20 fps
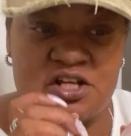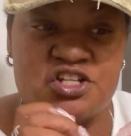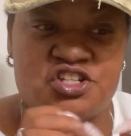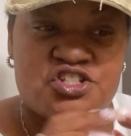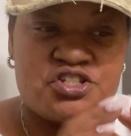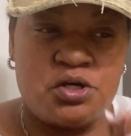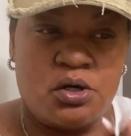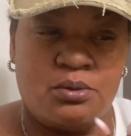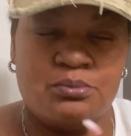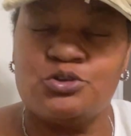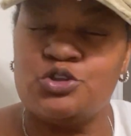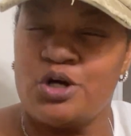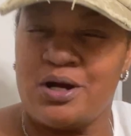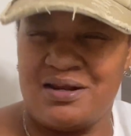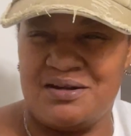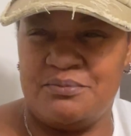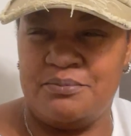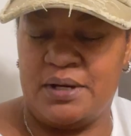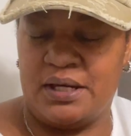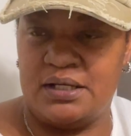So I'm trying
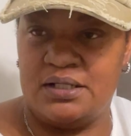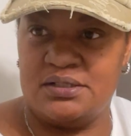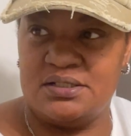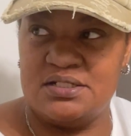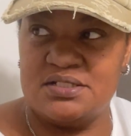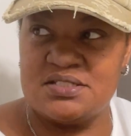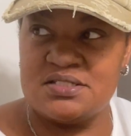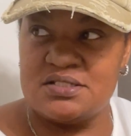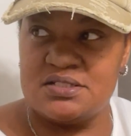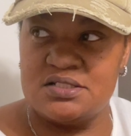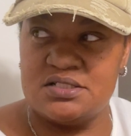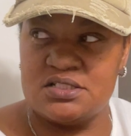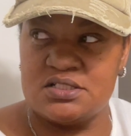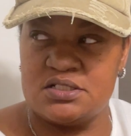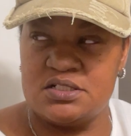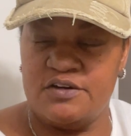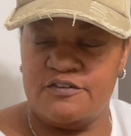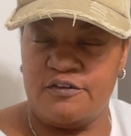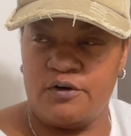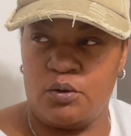to make a decision
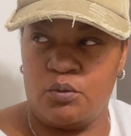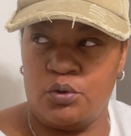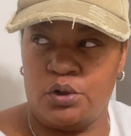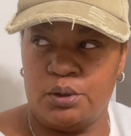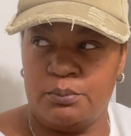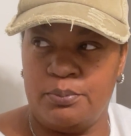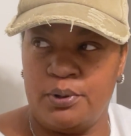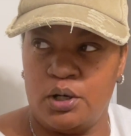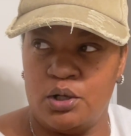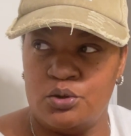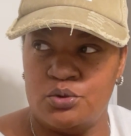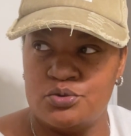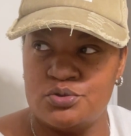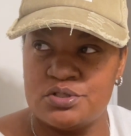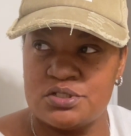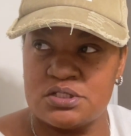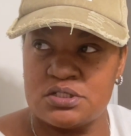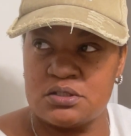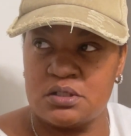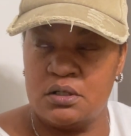if I want to post
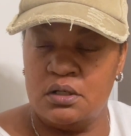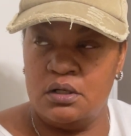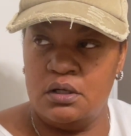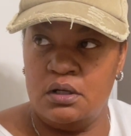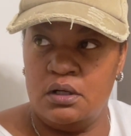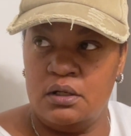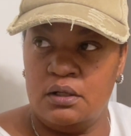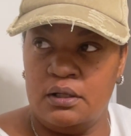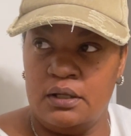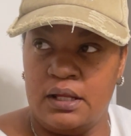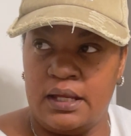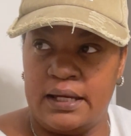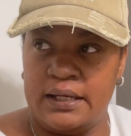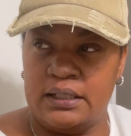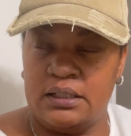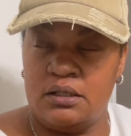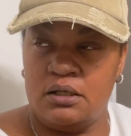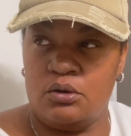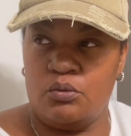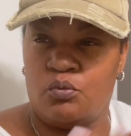
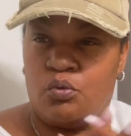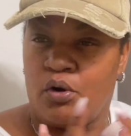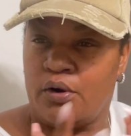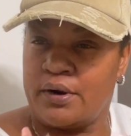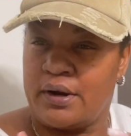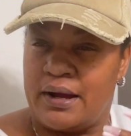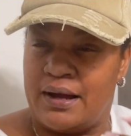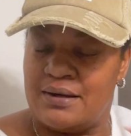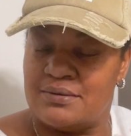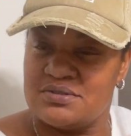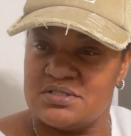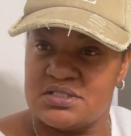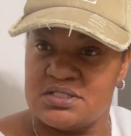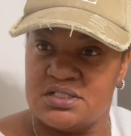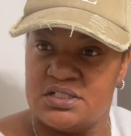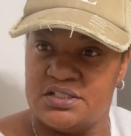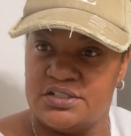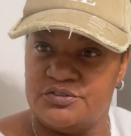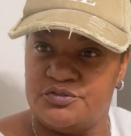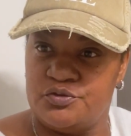like workout
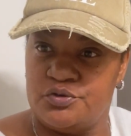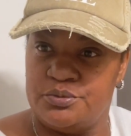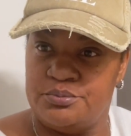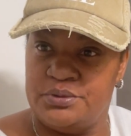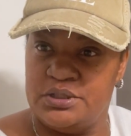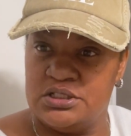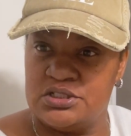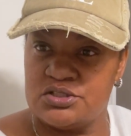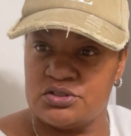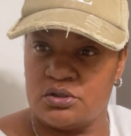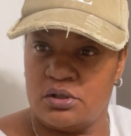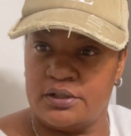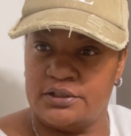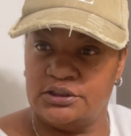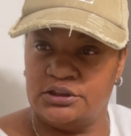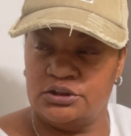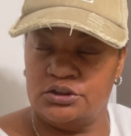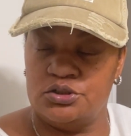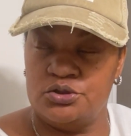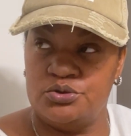stuff with me starting
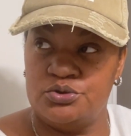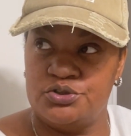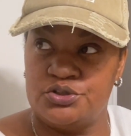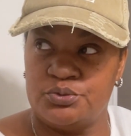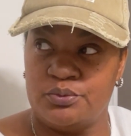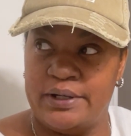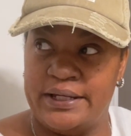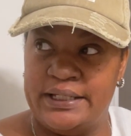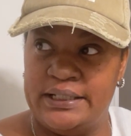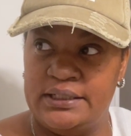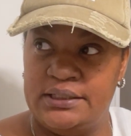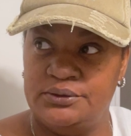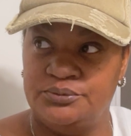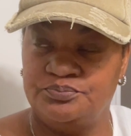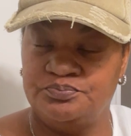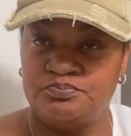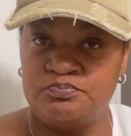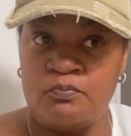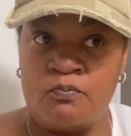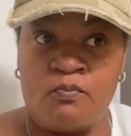to lose weight.
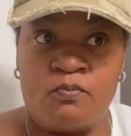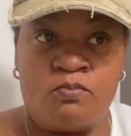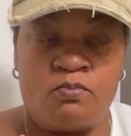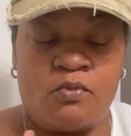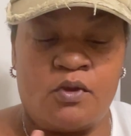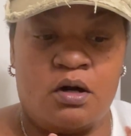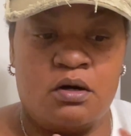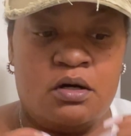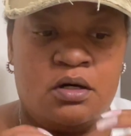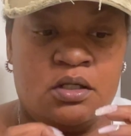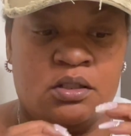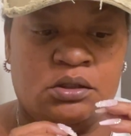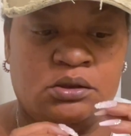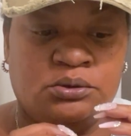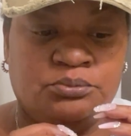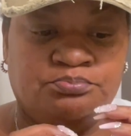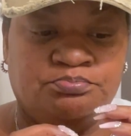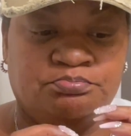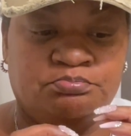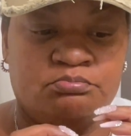
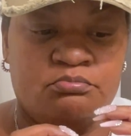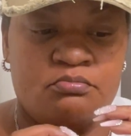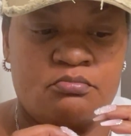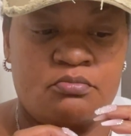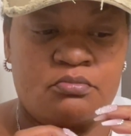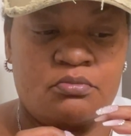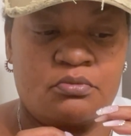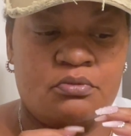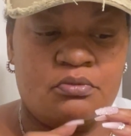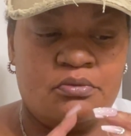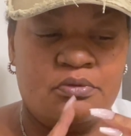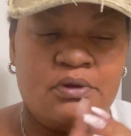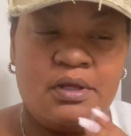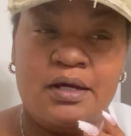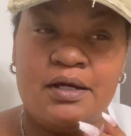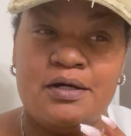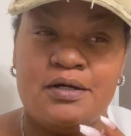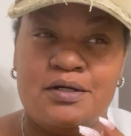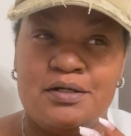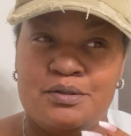Um,
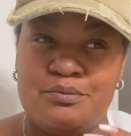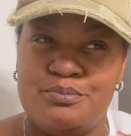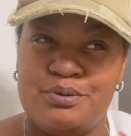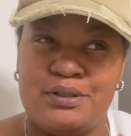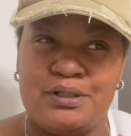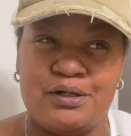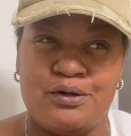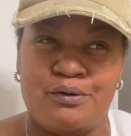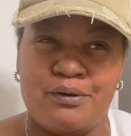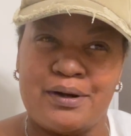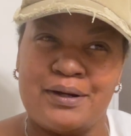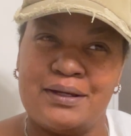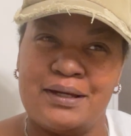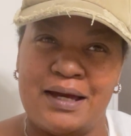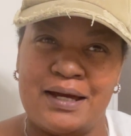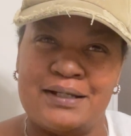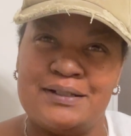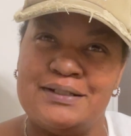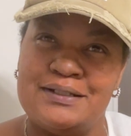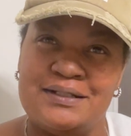that could be a great
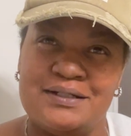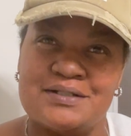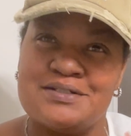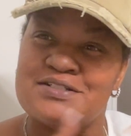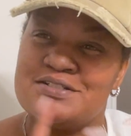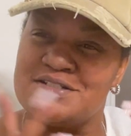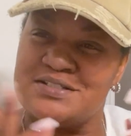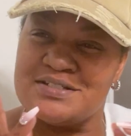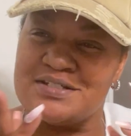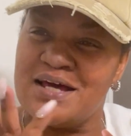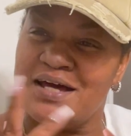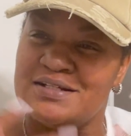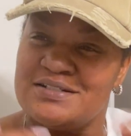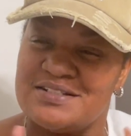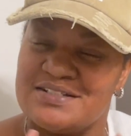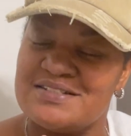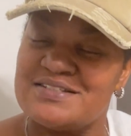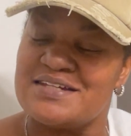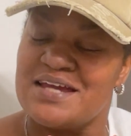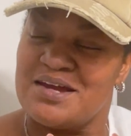idea. I
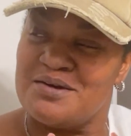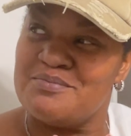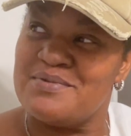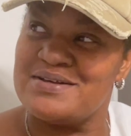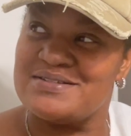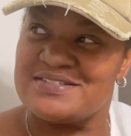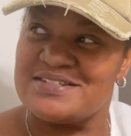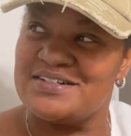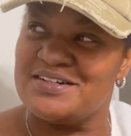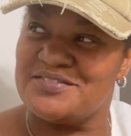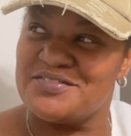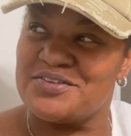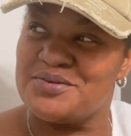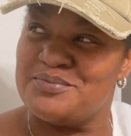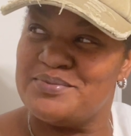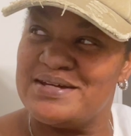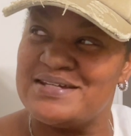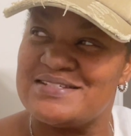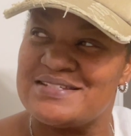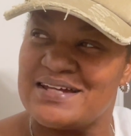just gave myself the
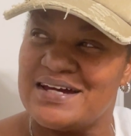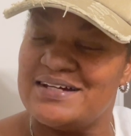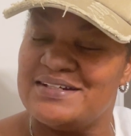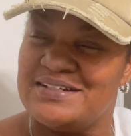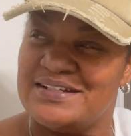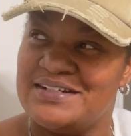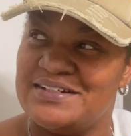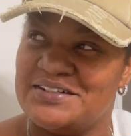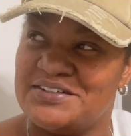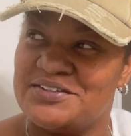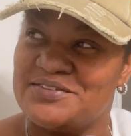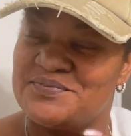best idea.